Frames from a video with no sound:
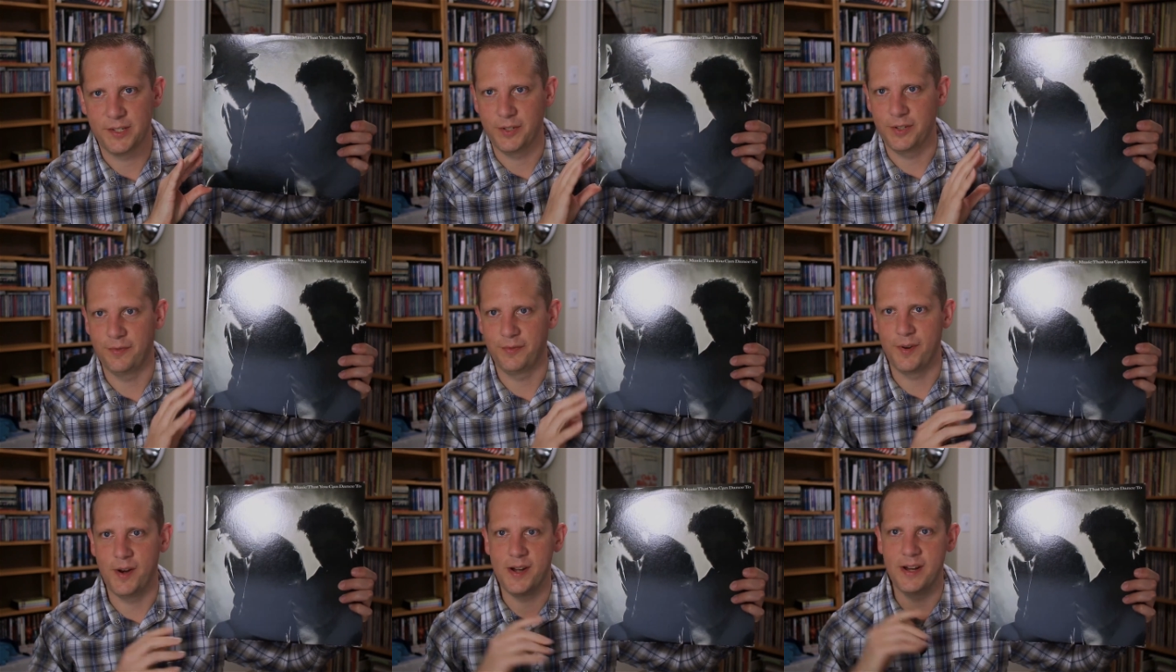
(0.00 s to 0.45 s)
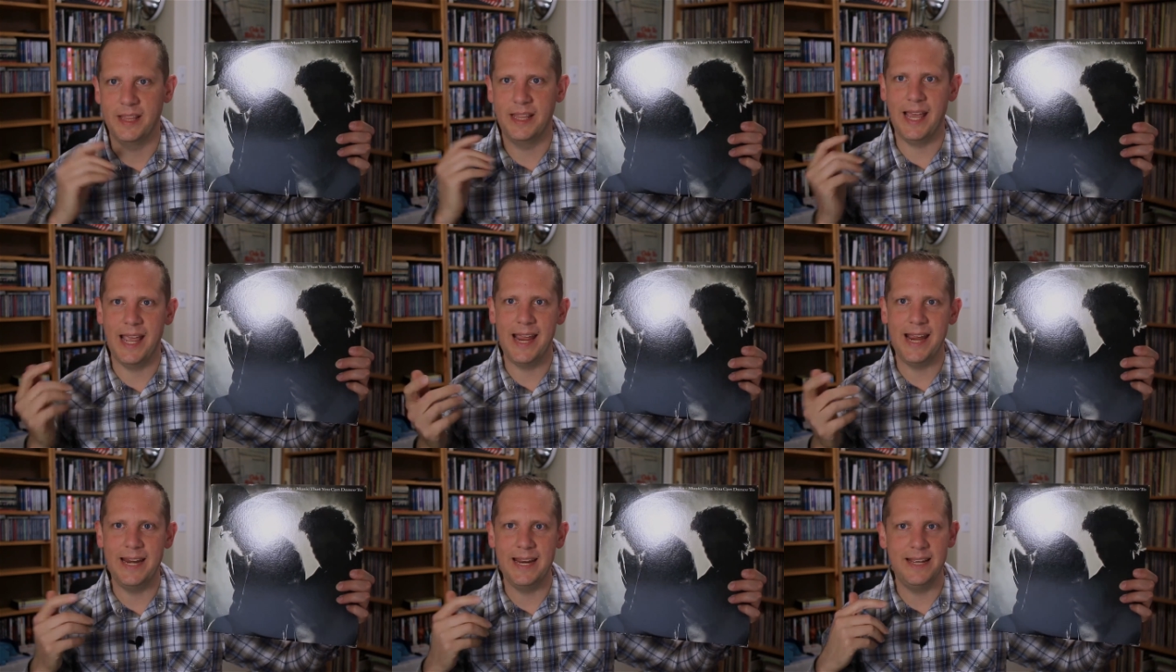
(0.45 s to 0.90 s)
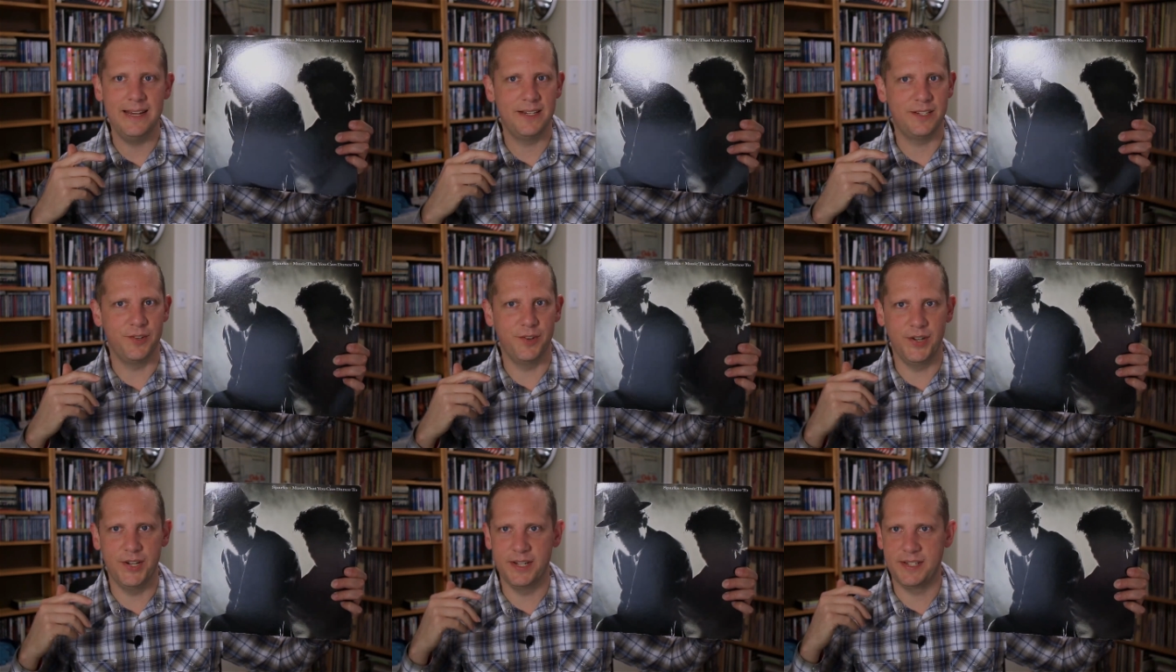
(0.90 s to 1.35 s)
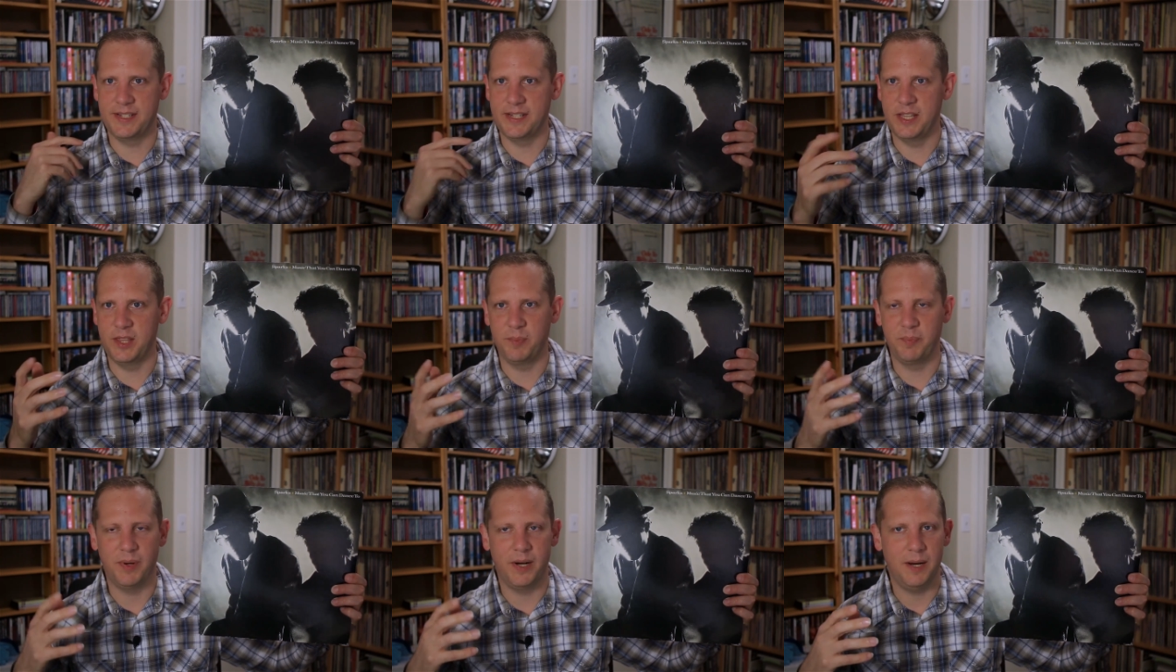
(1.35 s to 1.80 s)
So if you're into the 80s, you're into
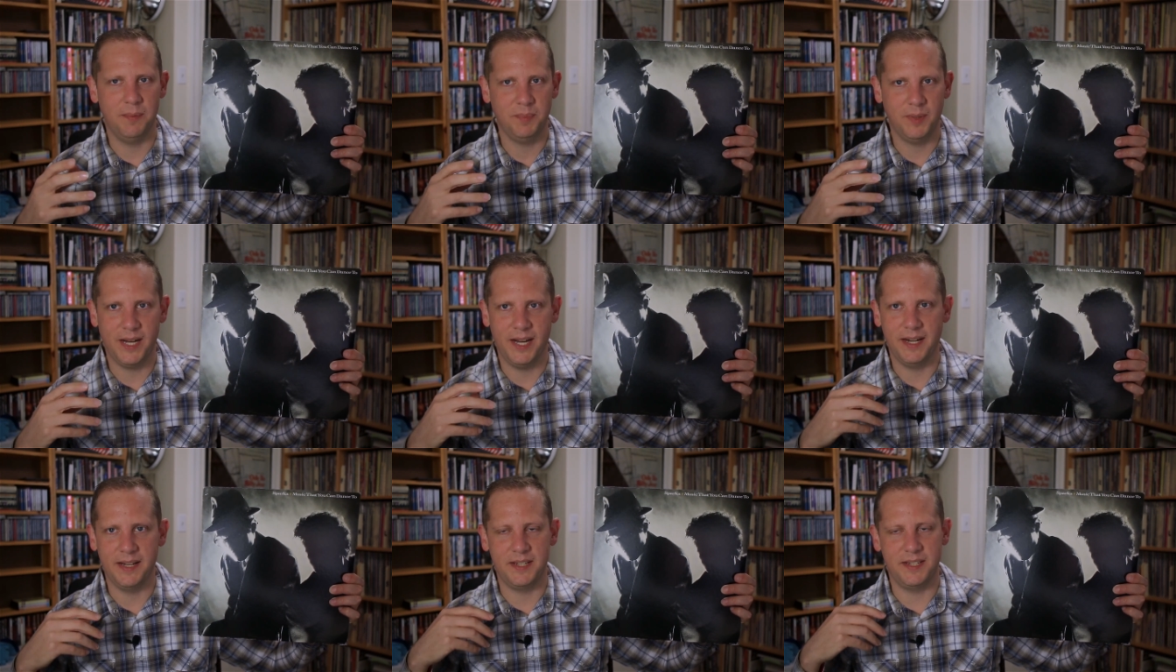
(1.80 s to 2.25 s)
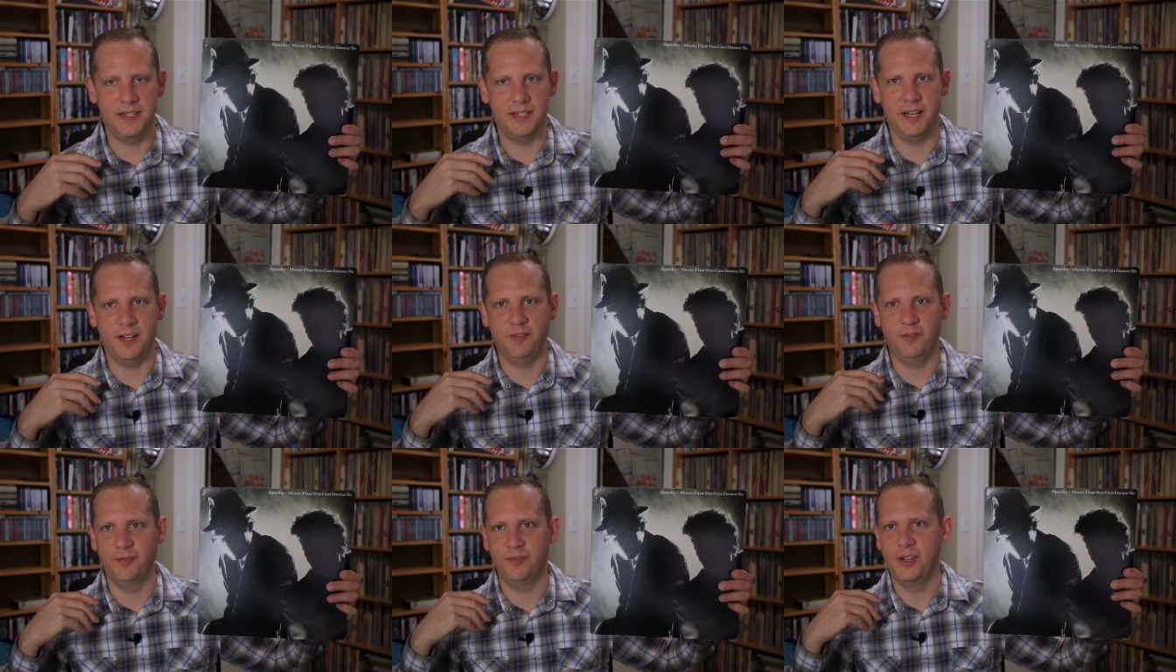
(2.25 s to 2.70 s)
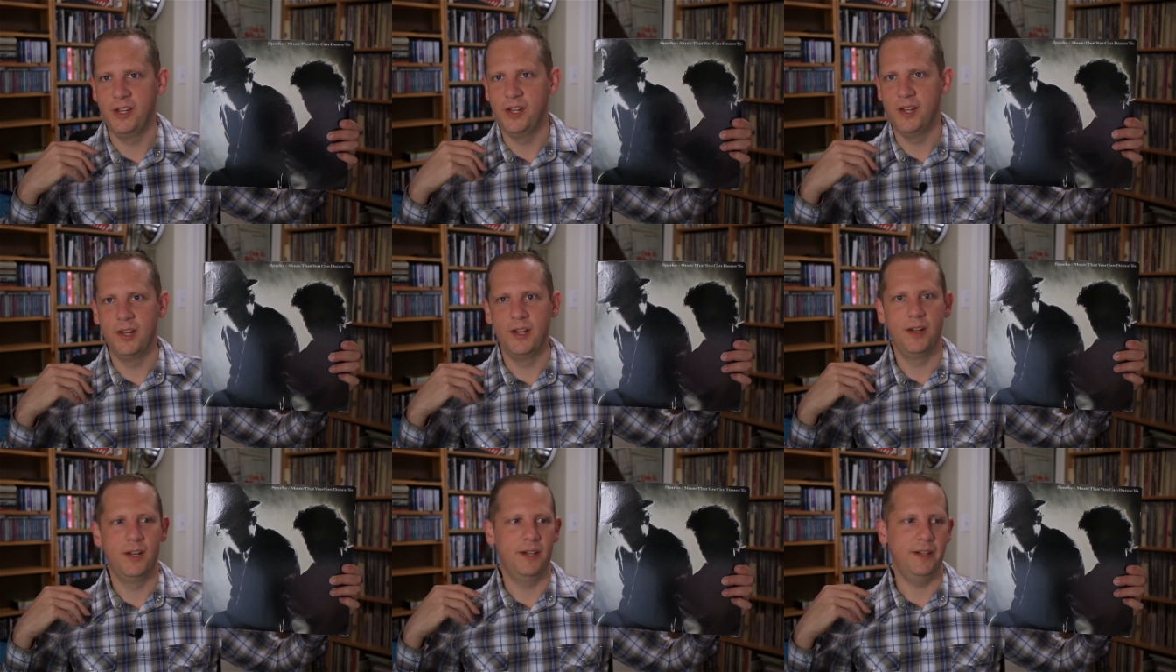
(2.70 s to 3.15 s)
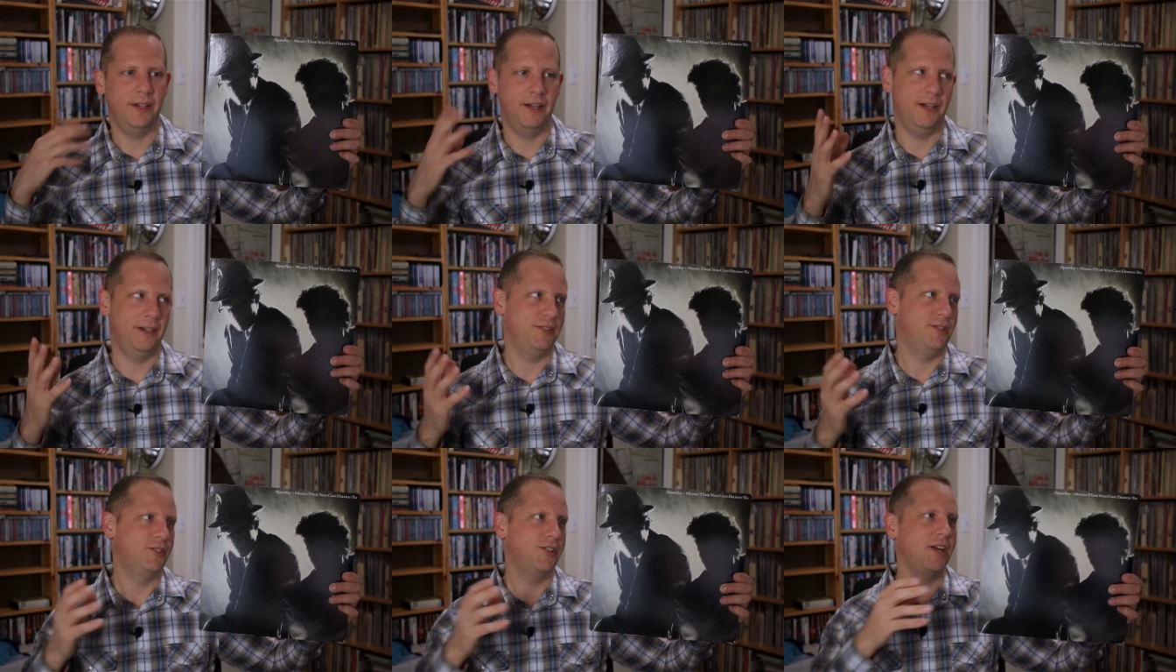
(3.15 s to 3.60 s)
synth pop kind of stuff,
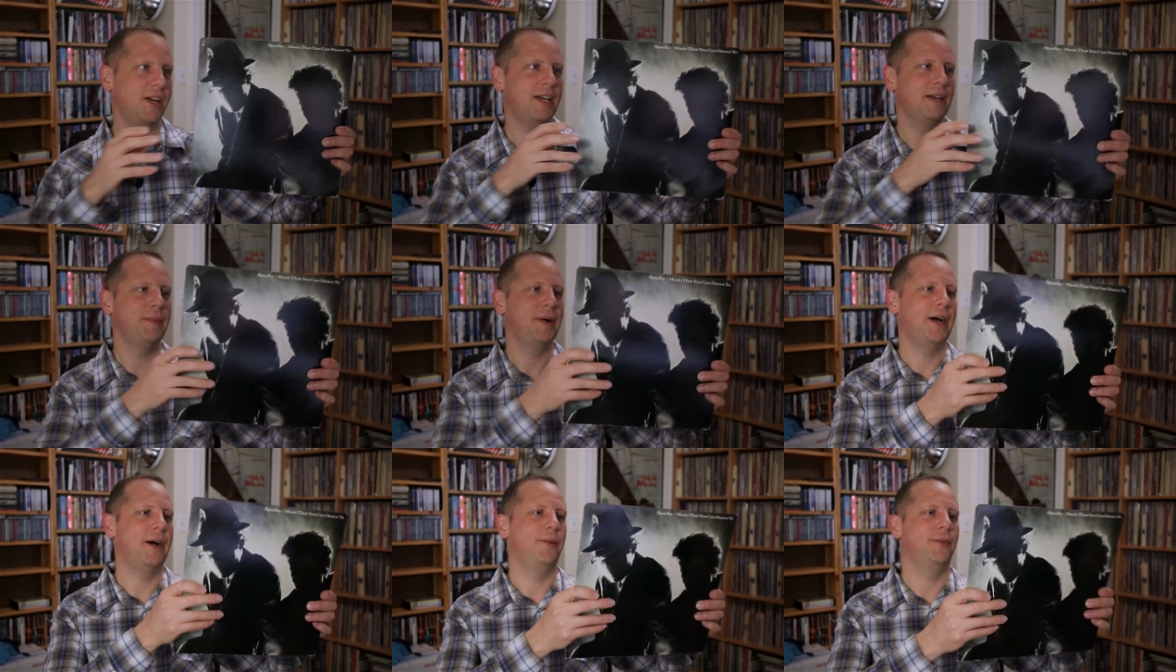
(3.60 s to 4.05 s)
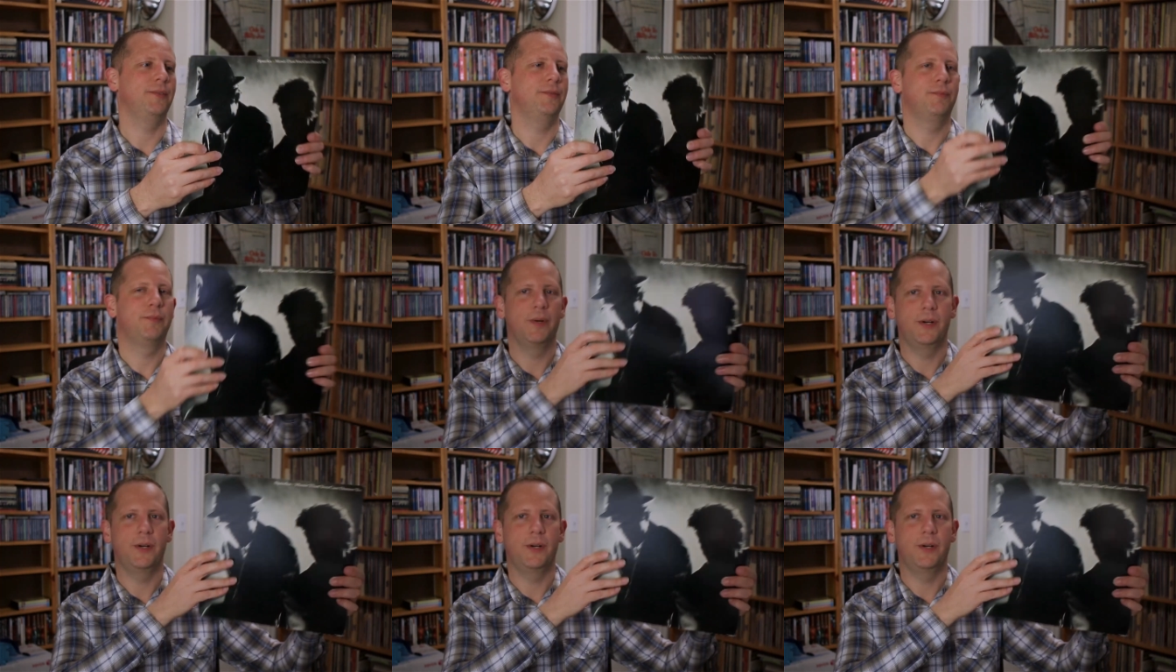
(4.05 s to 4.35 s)
uh, check them out.